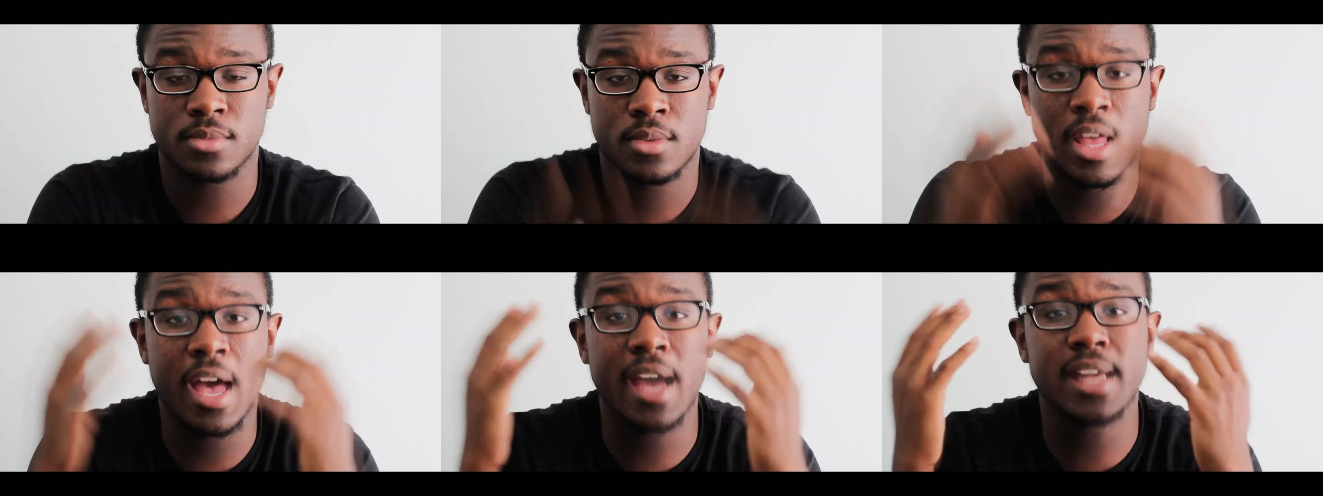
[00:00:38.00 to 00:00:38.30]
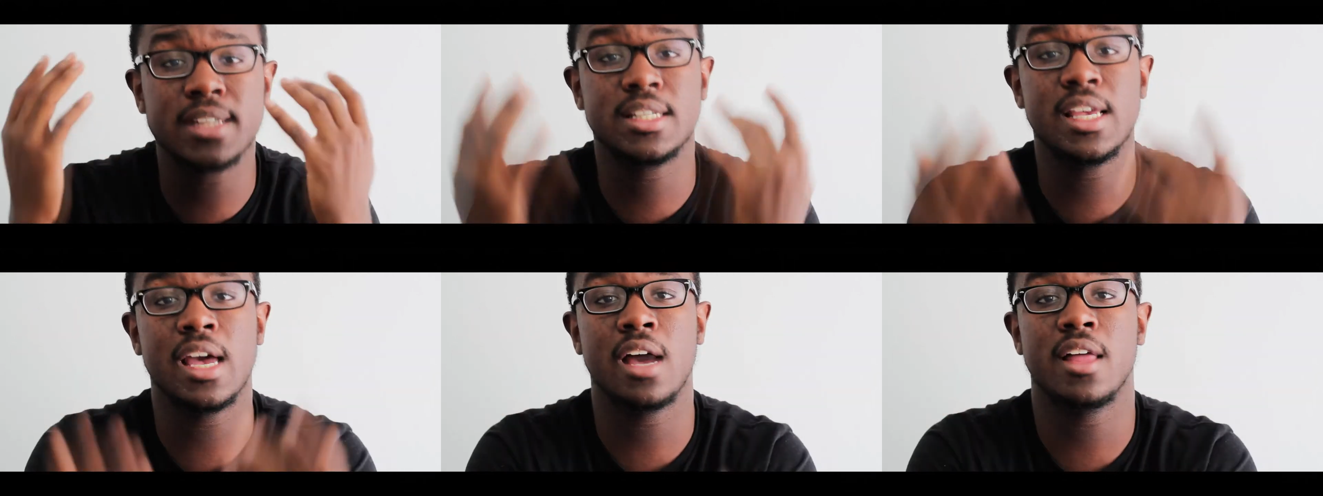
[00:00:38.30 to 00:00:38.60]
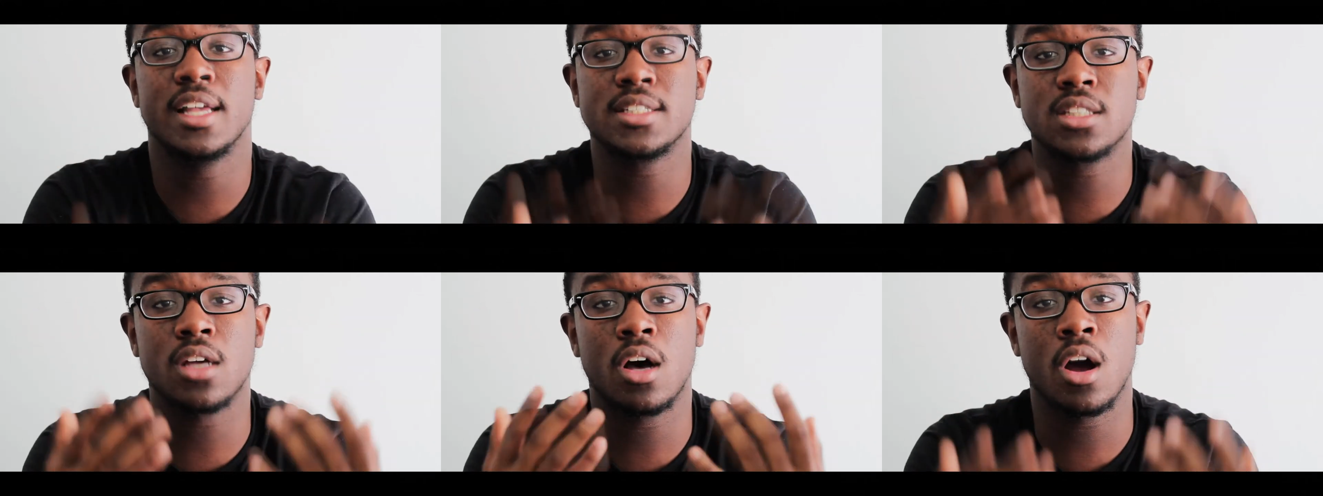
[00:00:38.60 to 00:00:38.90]
to be? Now I can see how
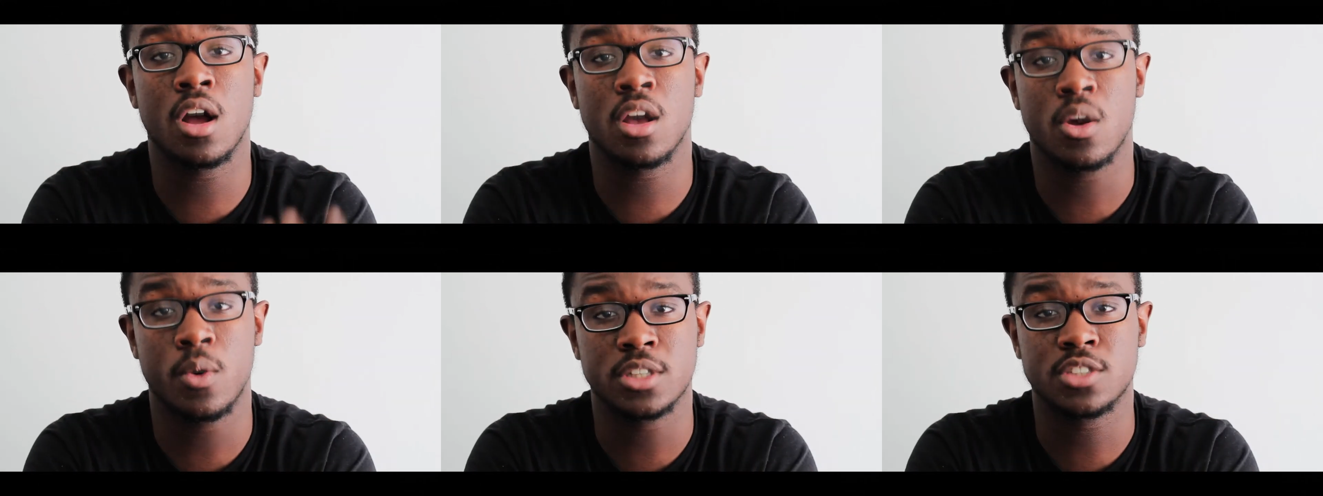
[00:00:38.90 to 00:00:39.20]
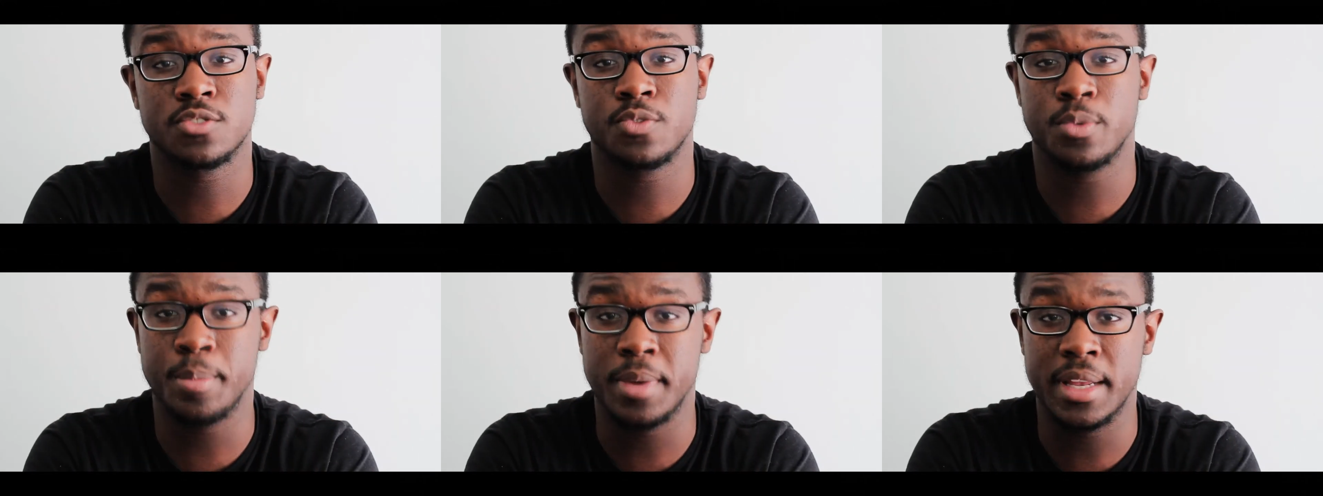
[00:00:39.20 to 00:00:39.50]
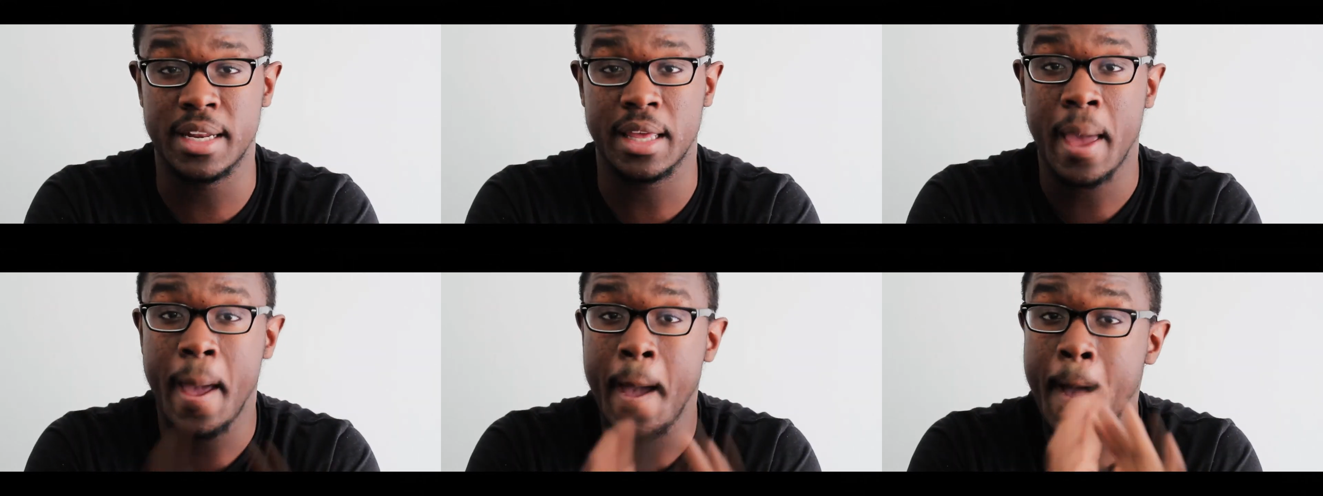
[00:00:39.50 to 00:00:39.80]
that's a hard question for
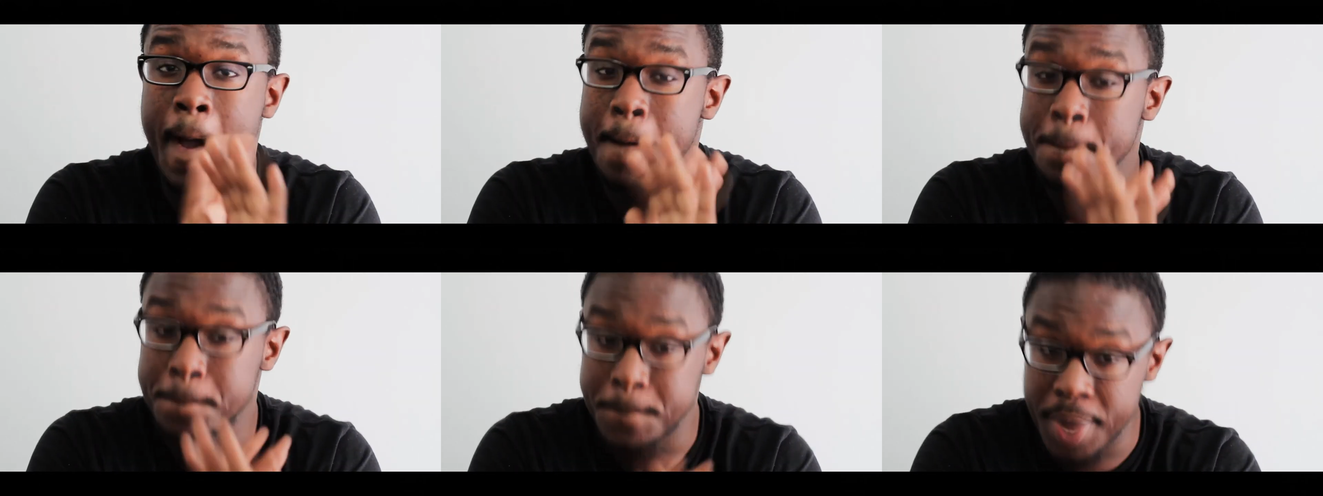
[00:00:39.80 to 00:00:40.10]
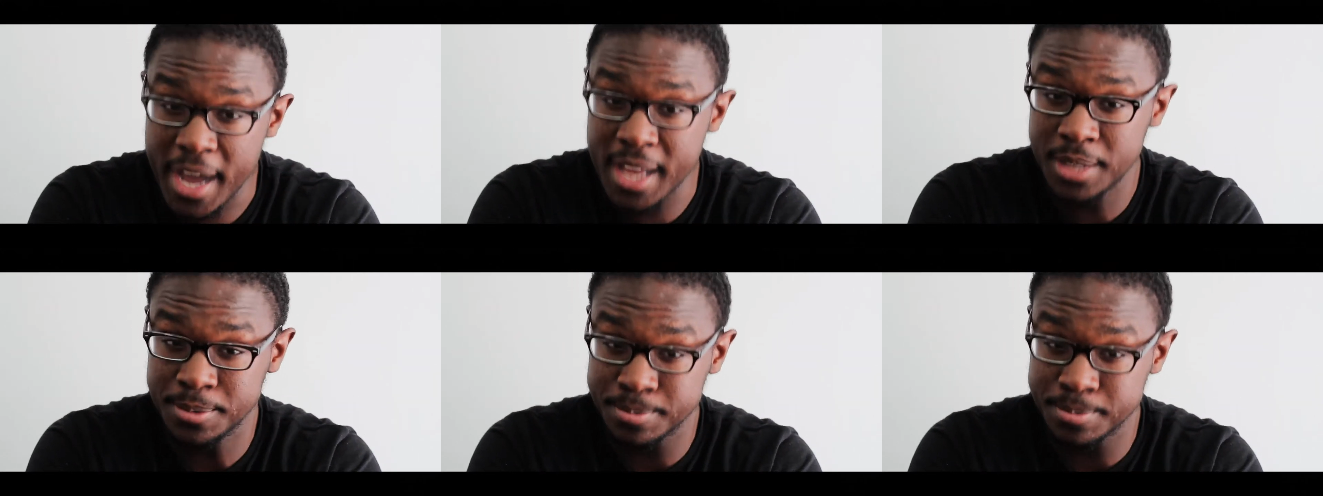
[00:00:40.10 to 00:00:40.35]
many, but